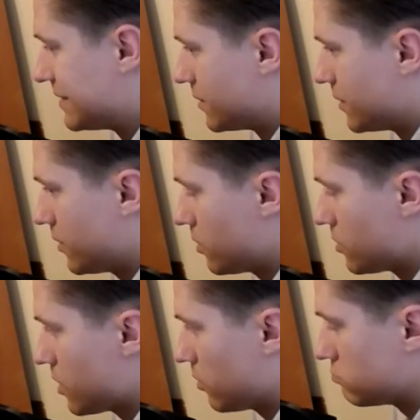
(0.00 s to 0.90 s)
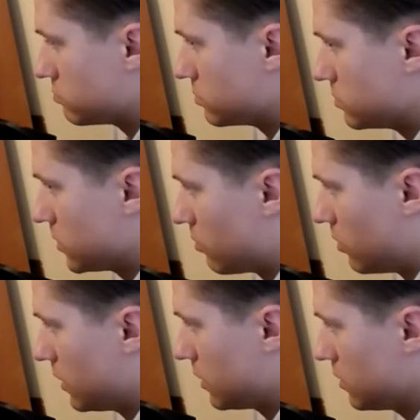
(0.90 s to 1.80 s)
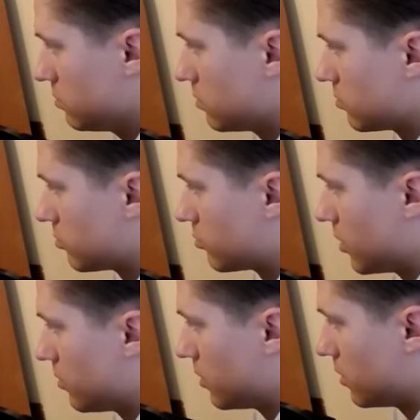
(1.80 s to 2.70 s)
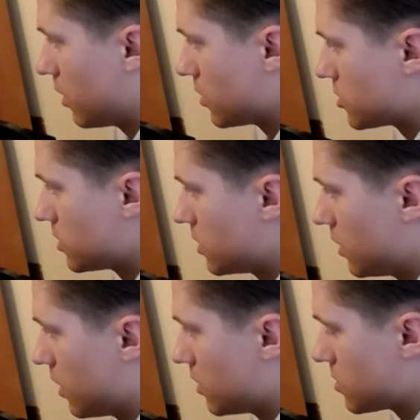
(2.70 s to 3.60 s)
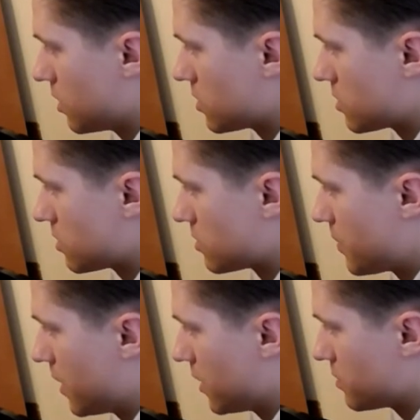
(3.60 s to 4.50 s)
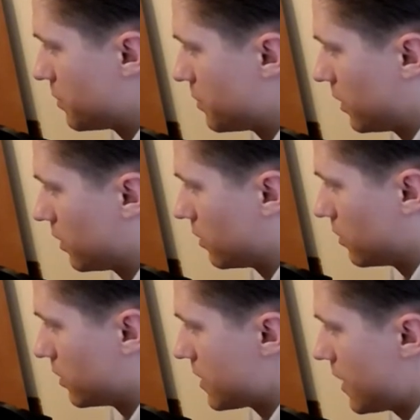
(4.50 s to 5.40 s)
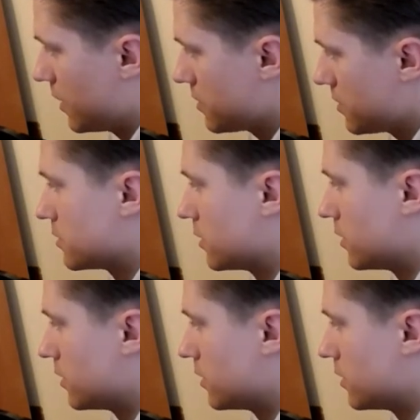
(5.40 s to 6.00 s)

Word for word: Then turns out, not really. Probably Argentina is just Spanish-speaking Italians.